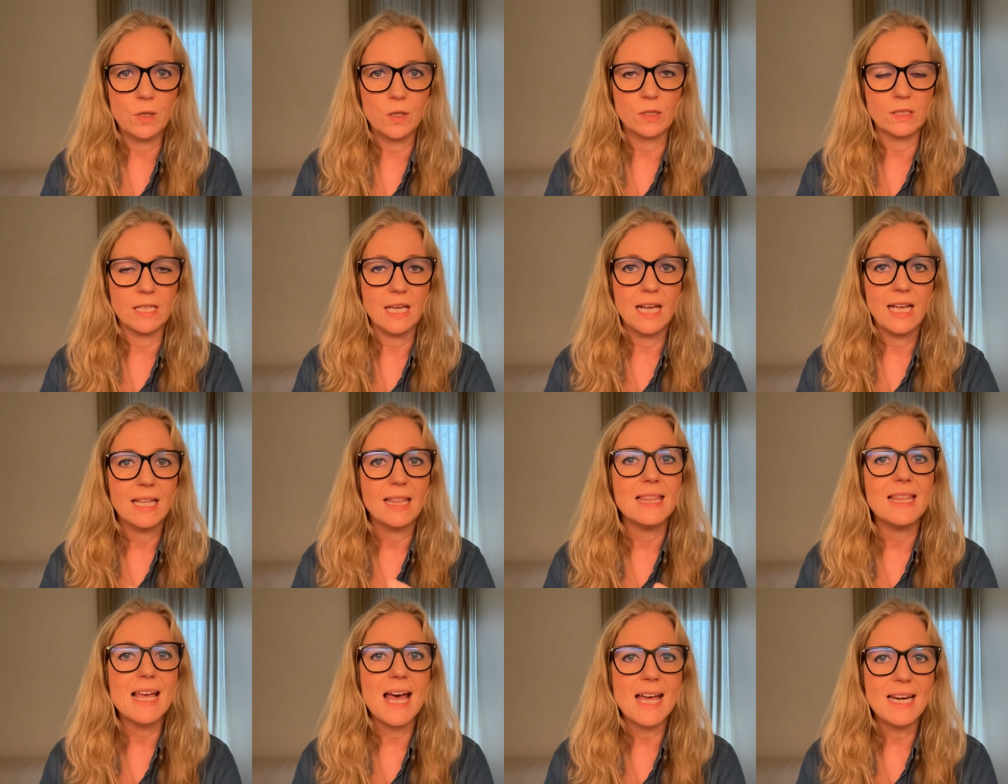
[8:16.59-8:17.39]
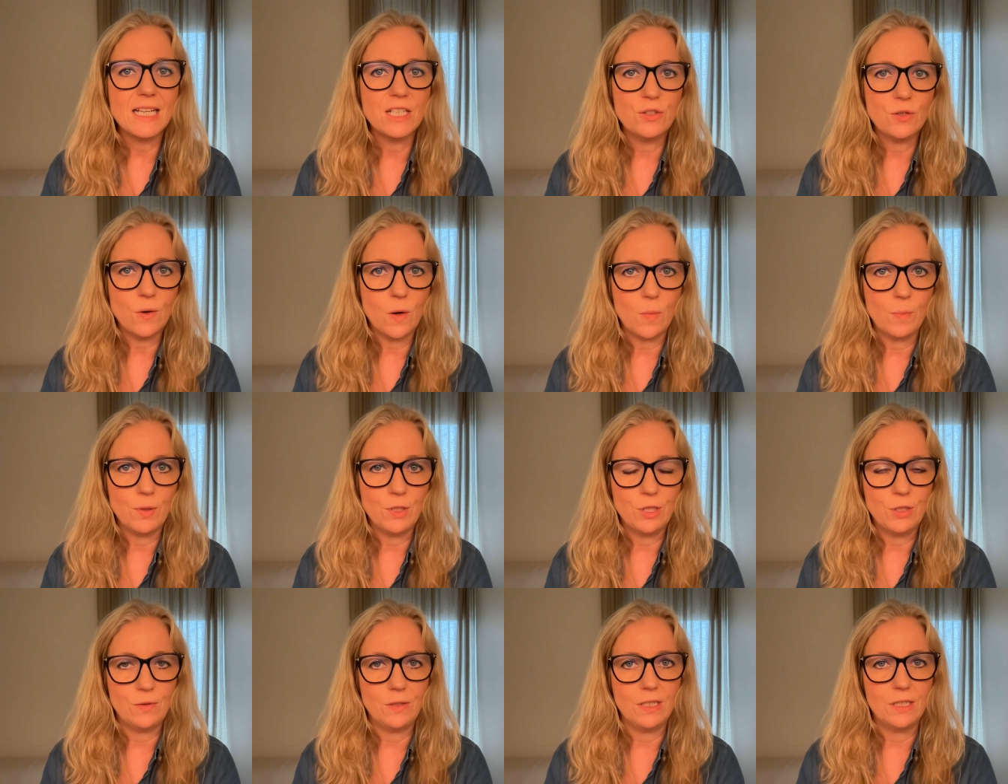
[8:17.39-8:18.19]
because that is your
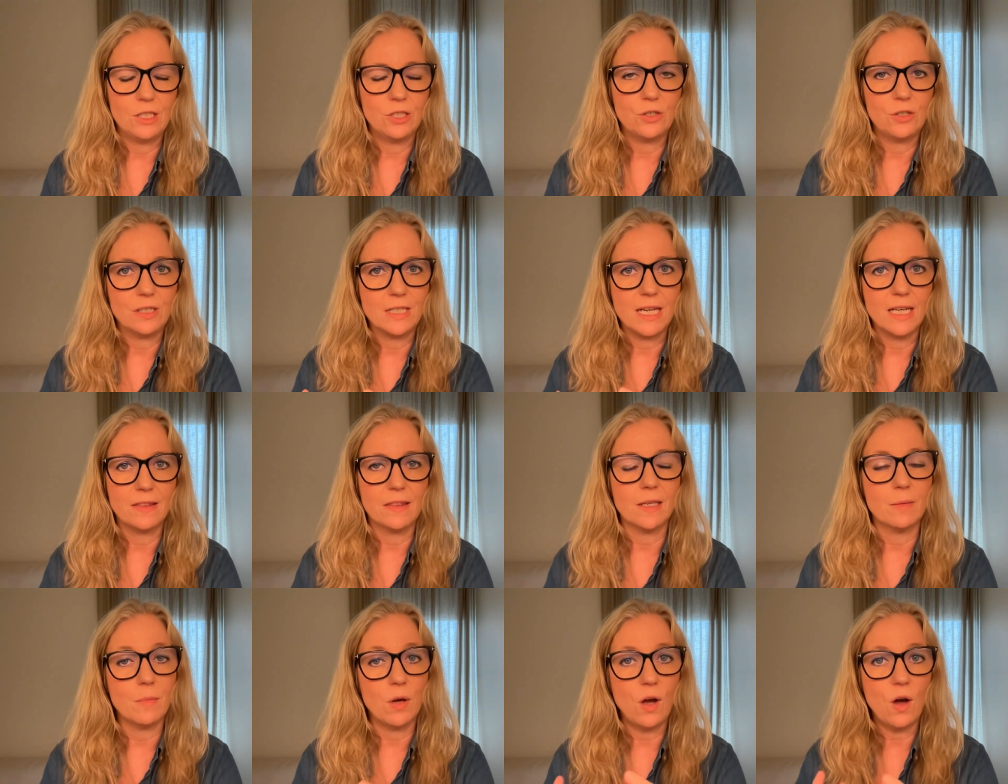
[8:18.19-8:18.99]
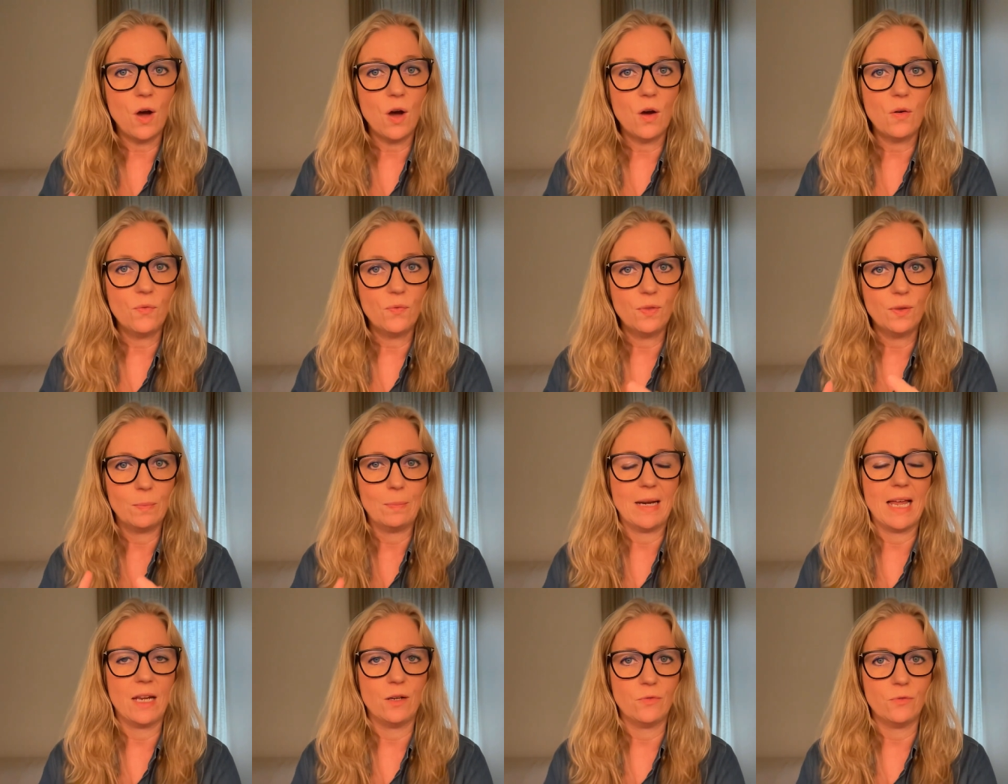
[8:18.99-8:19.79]
opportunity to get them off
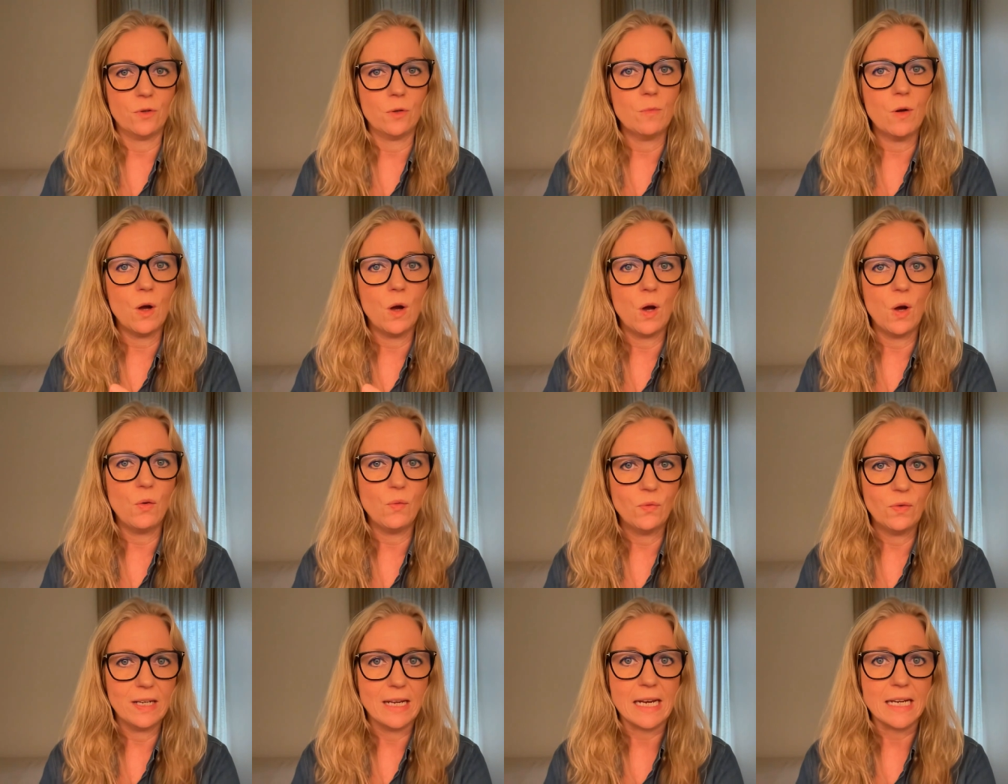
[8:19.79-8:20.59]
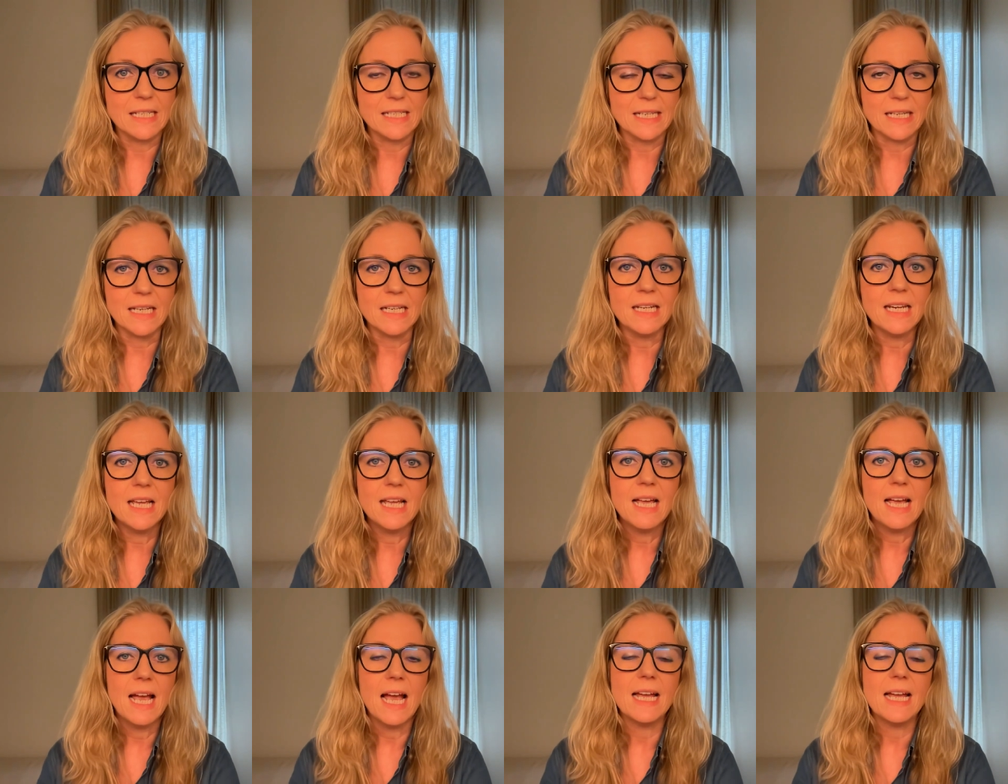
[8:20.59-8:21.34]
the platform, off LinkedIn,